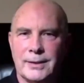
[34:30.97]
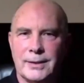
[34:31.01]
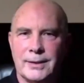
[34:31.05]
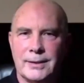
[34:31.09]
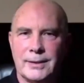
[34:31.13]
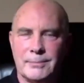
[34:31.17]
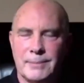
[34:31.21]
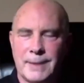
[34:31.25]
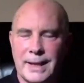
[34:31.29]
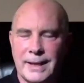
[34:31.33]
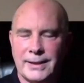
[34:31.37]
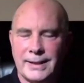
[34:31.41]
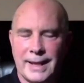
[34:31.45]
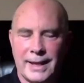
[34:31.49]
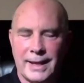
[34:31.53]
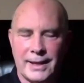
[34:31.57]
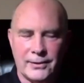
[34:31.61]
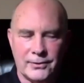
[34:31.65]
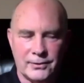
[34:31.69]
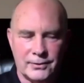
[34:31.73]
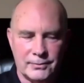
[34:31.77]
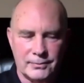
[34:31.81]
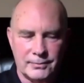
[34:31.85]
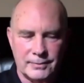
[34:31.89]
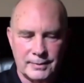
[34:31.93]

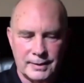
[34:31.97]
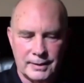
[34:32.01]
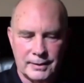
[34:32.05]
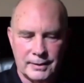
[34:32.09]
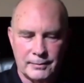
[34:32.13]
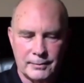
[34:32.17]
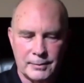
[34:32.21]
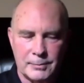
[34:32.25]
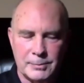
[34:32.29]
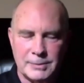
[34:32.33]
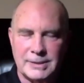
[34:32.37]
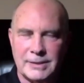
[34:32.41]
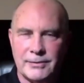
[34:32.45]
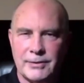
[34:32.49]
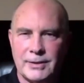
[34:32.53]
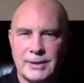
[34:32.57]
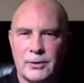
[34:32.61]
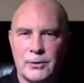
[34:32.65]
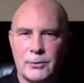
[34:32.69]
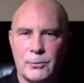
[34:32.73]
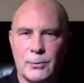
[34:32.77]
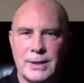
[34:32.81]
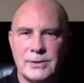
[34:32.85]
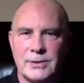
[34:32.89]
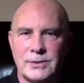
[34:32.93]
podcast on the Pacific
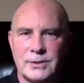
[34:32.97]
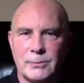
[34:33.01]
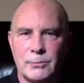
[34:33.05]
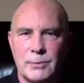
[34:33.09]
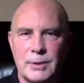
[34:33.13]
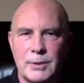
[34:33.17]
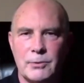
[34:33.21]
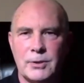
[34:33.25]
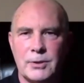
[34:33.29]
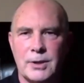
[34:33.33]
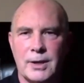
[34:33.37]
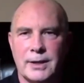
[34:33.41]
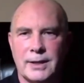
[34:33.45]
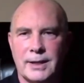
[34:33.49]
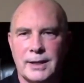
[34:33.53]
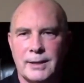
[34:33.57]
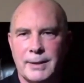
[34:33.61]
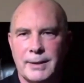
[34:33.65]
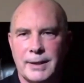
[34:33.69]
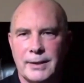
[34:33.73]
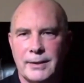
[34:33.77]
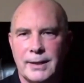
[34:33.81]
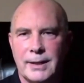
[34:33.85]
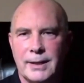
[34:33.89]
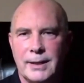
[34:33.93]
Northwest. And we were talking
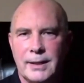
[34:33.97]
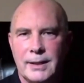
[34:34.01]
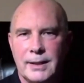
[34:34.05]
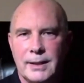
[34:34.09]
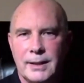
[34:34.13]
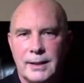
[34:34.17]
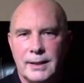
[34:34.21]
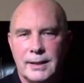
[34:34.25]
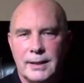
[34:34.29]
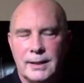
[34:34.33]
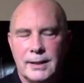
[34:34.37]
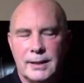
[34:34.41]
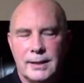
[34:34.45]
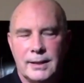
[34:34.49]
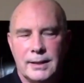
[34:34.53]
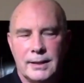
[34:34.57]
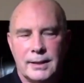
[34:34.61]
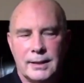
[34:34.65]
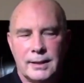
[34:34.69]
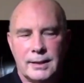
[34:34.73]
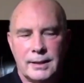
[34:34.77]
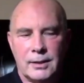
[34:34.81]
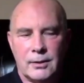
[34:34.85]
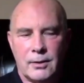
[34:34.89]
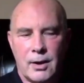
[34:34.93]
about,
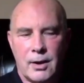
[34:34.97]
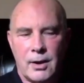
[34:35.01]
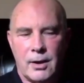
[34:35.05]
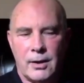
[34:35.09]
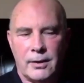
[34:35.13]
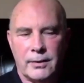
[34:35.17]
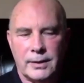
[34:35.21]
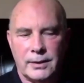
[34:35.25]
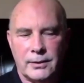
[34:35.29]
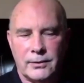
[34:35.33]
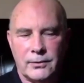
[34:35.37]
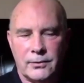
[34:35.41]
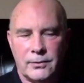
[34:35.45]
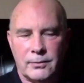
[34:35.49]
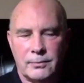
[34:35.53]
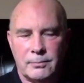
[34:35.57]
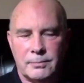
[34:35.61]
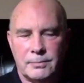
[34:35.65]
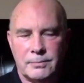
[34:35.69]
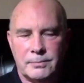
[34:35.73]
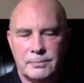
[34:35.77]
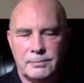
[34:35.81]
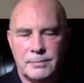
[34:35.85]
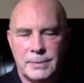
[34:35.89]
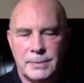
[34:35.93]
all these
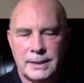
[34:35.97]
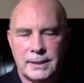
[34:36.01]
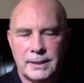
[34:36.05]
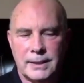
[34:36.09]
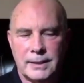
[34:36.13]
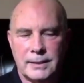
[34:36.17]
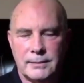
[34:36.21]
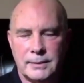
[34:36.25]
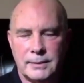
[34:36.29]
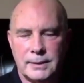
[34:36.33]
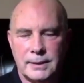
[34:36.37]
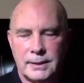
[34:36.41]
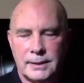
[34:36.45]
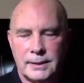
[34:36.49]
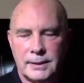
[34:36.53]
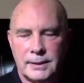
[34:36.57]
big,